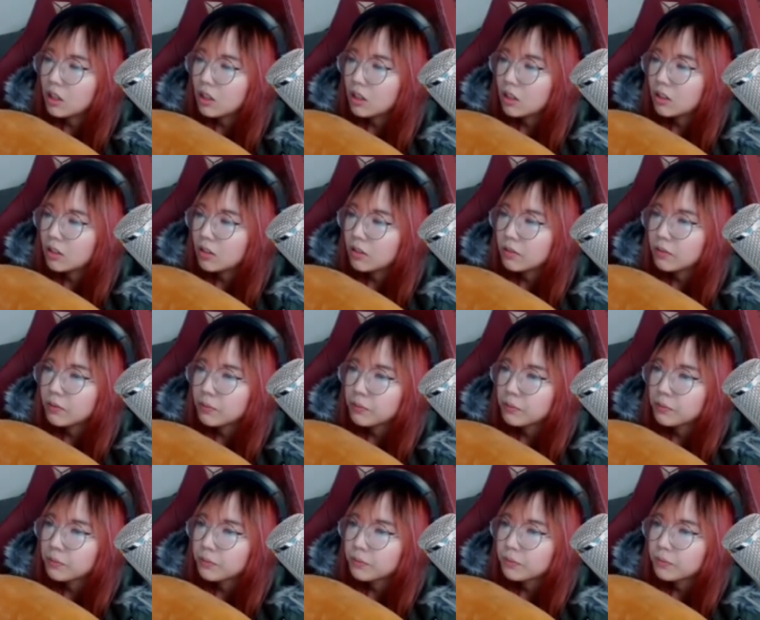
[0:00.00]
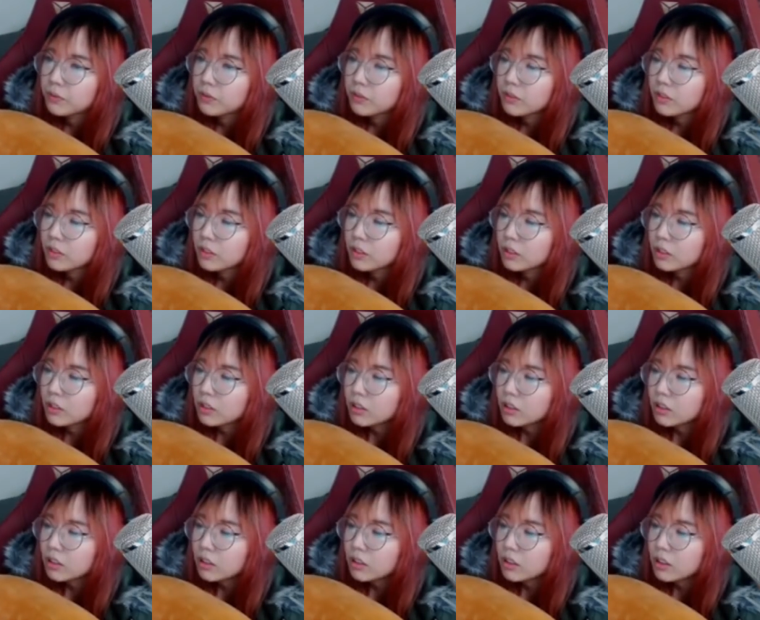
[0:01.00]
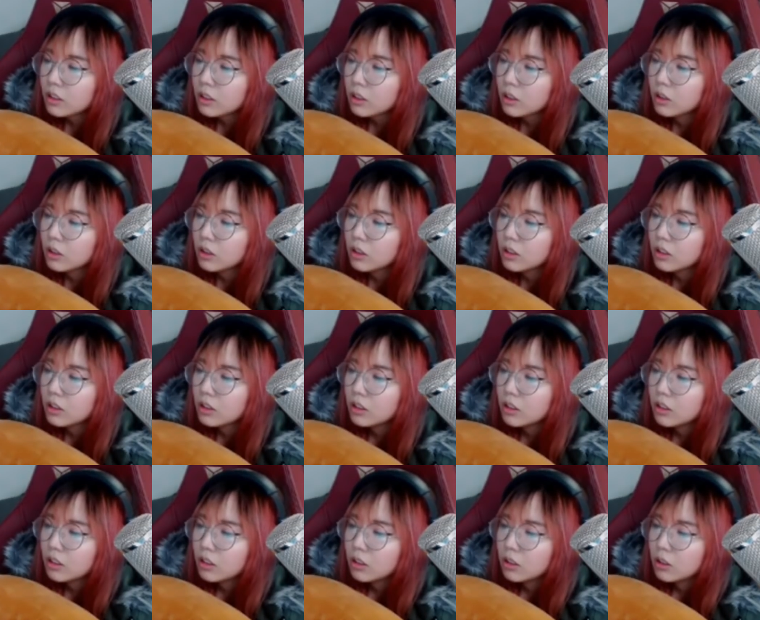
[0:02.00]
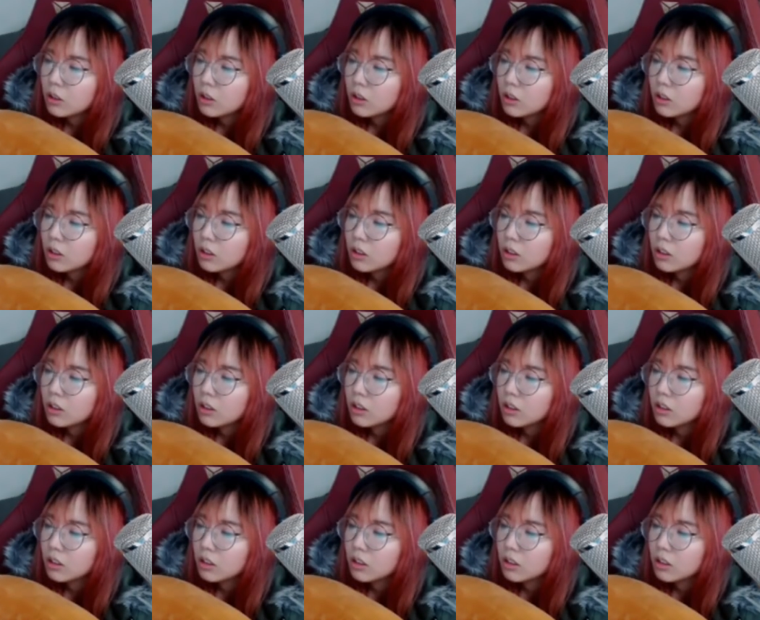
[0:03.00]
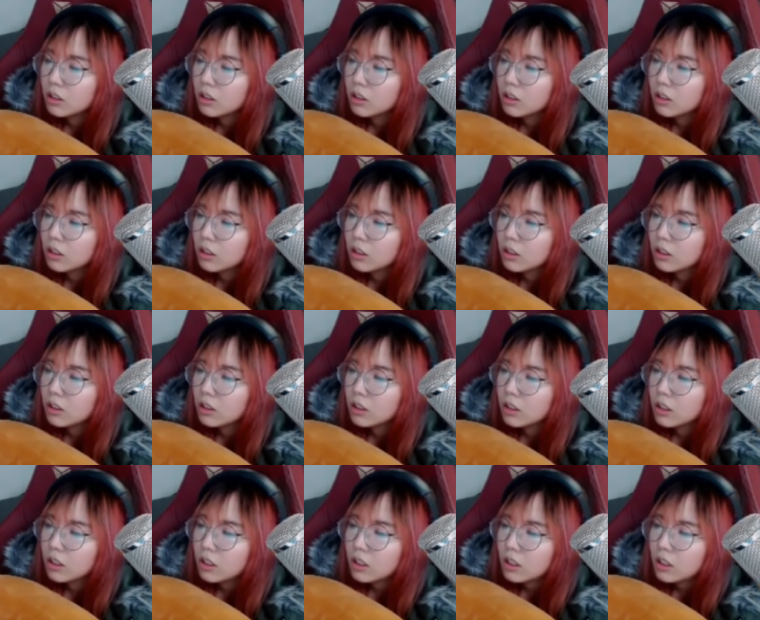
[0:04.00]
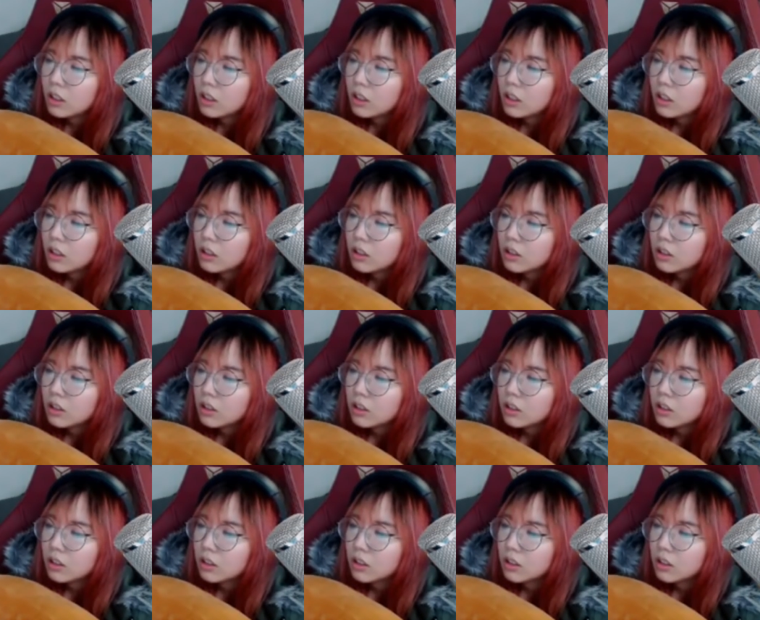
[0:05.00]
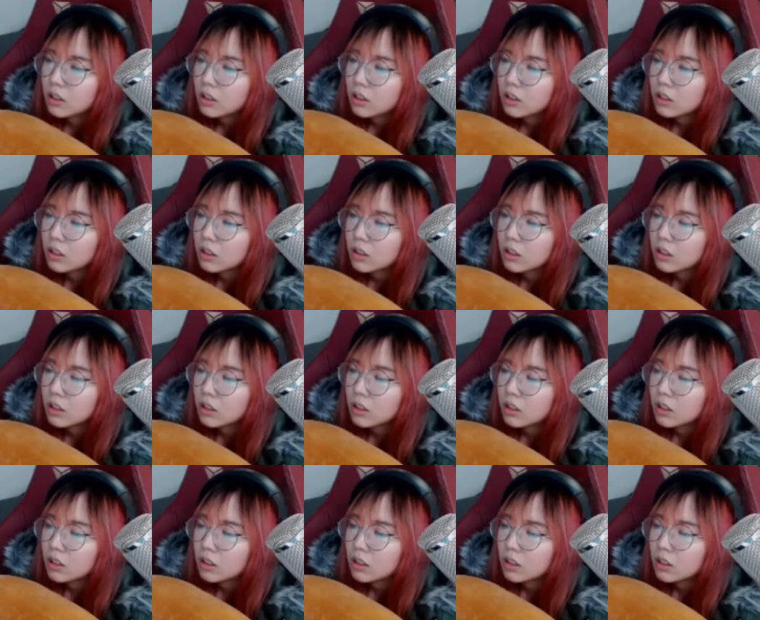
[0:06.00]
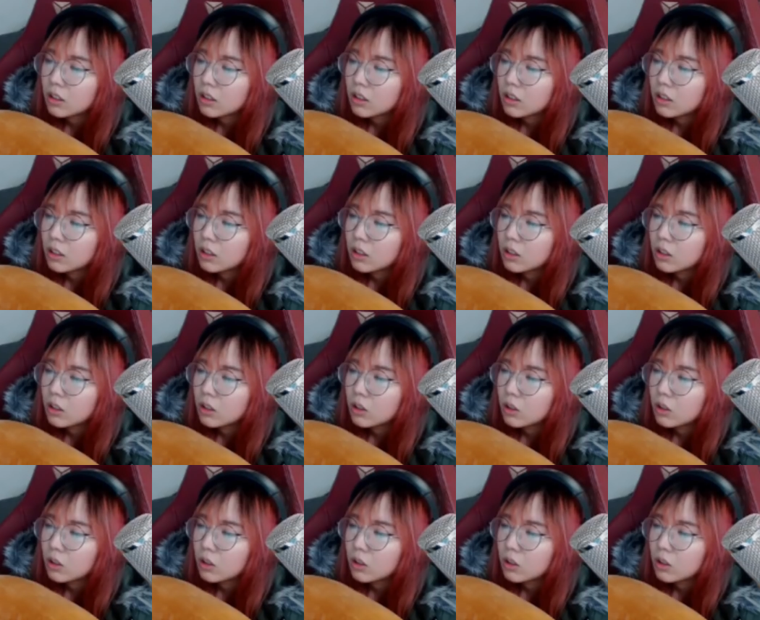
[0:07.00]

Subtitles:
(no one is talking)